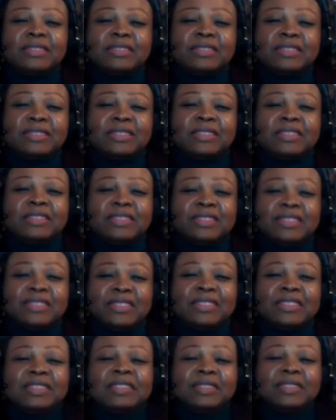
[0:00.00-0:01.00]

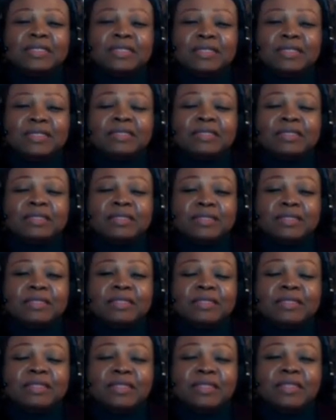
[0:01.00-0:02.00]

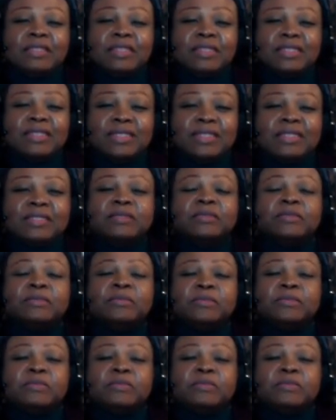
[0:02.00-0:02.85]
The person shown says nothing.